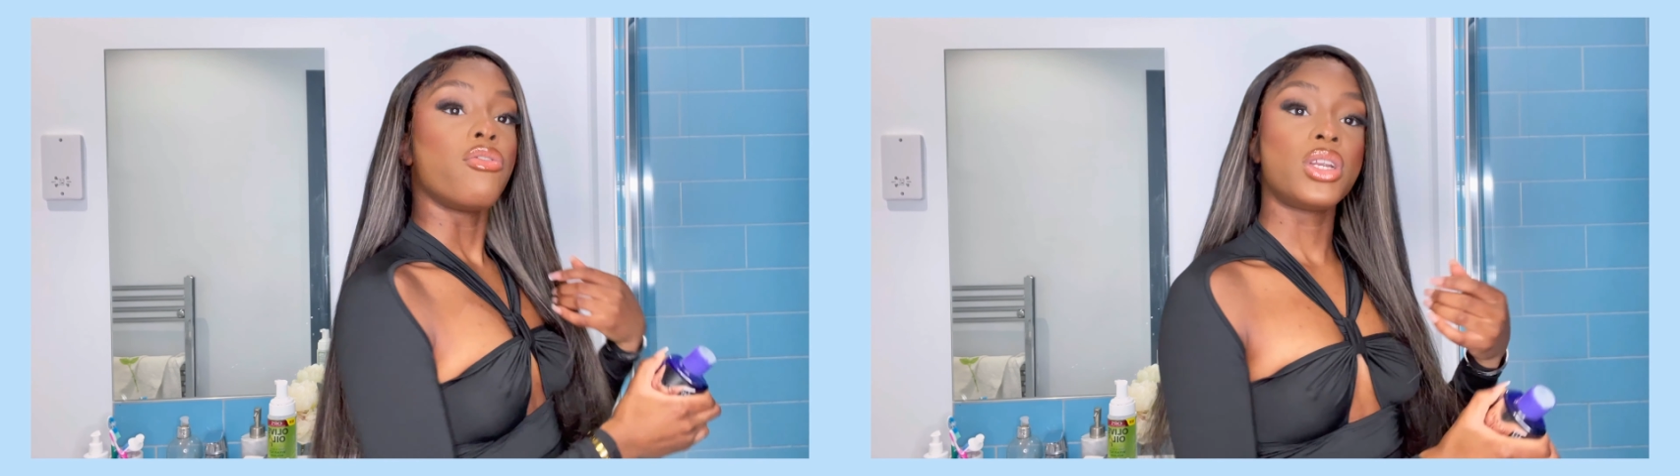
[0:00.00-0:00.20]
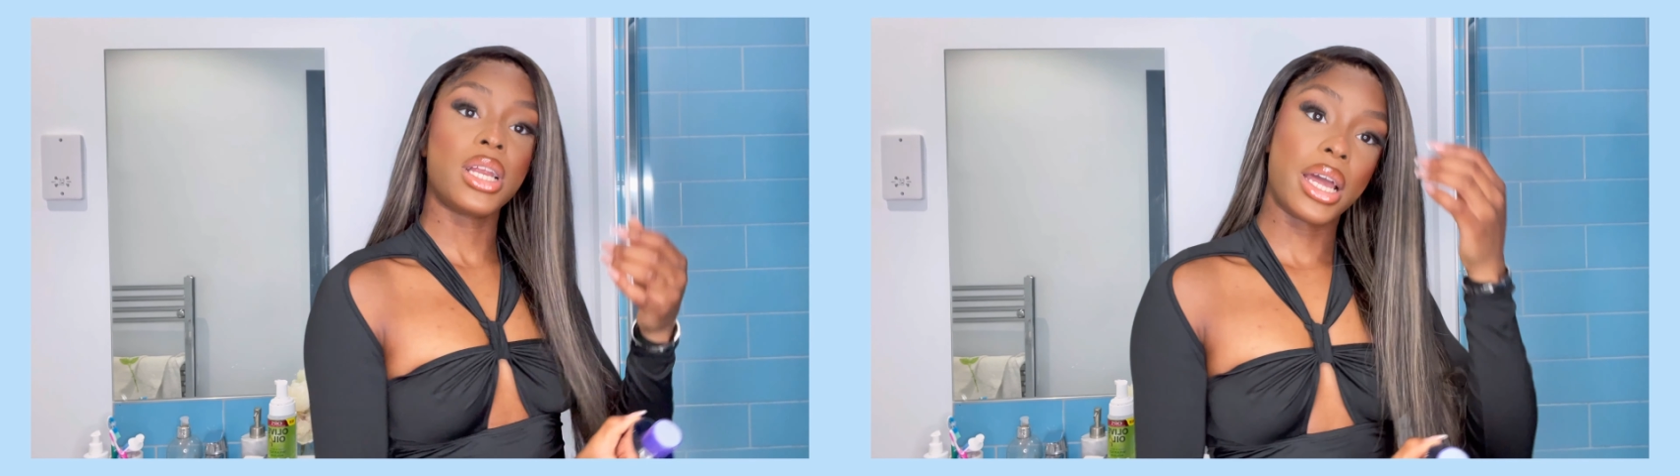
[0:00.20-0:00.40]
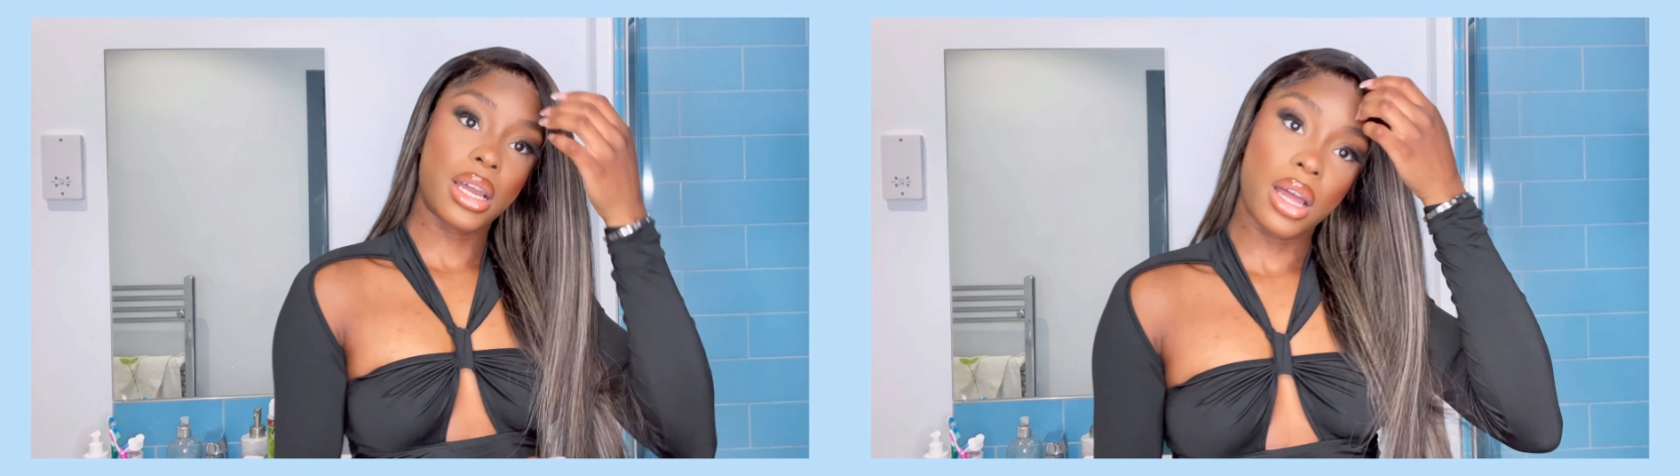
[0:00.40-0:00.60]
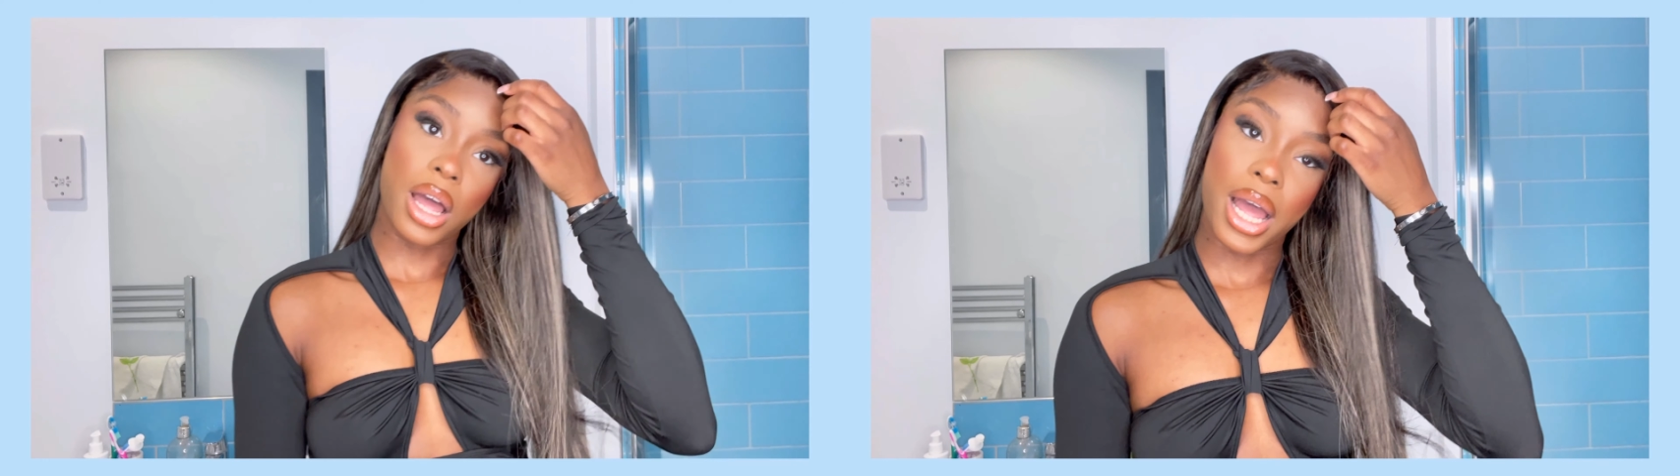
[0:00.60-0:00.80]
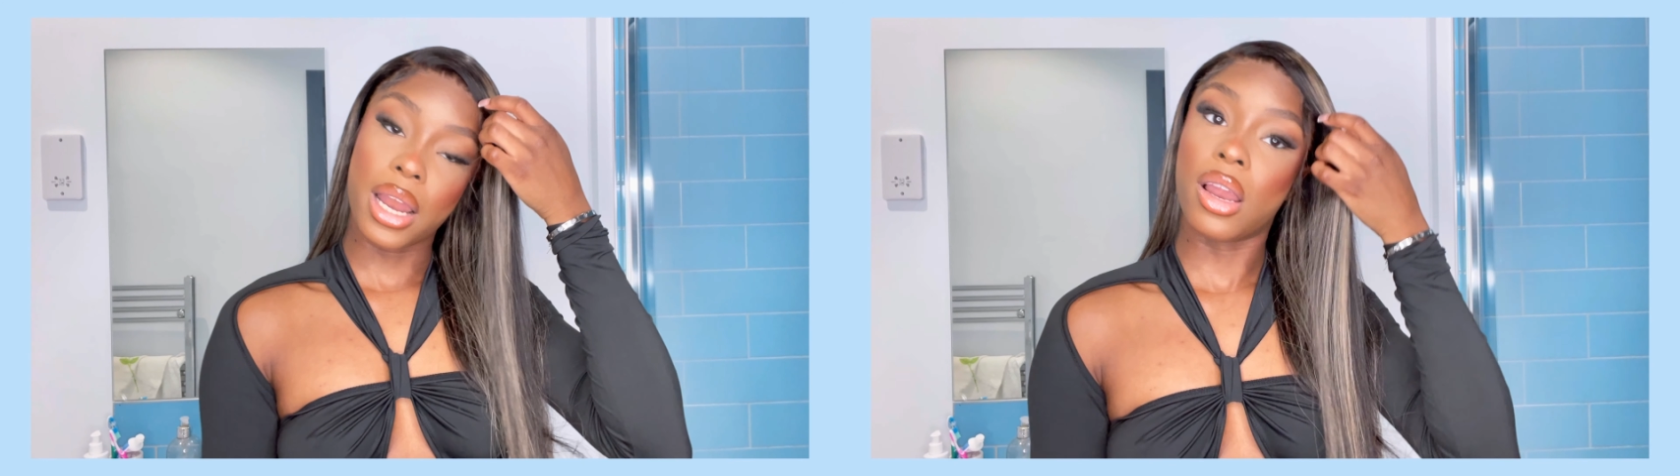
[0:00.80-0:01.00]
which like
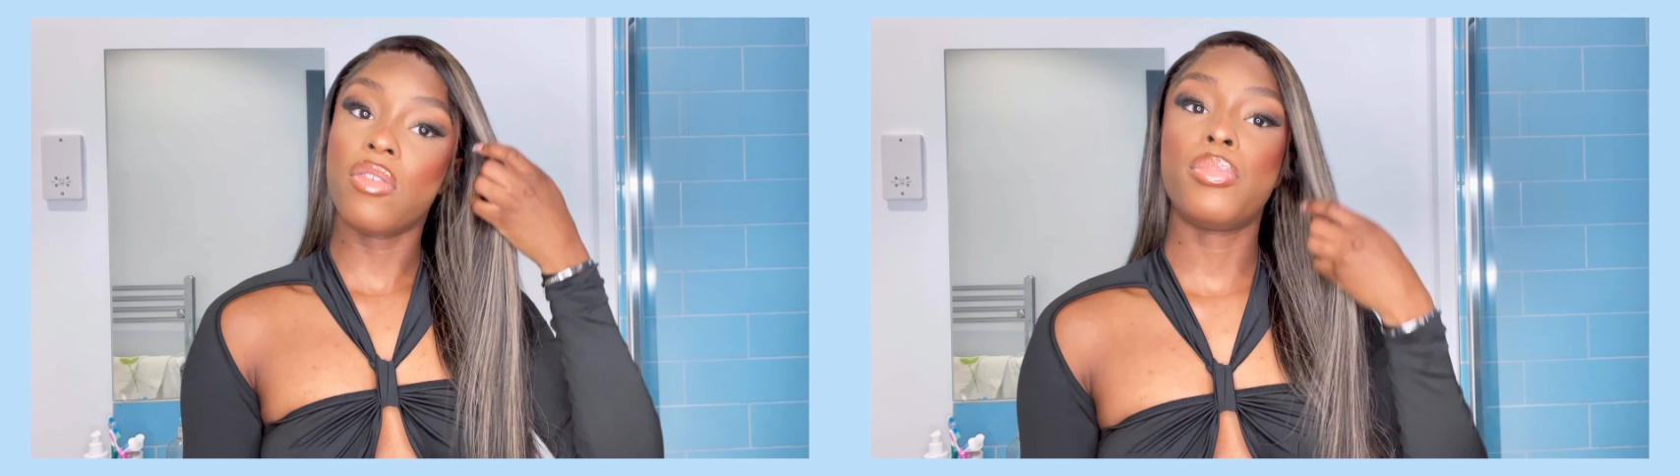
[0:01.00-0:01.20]
I love,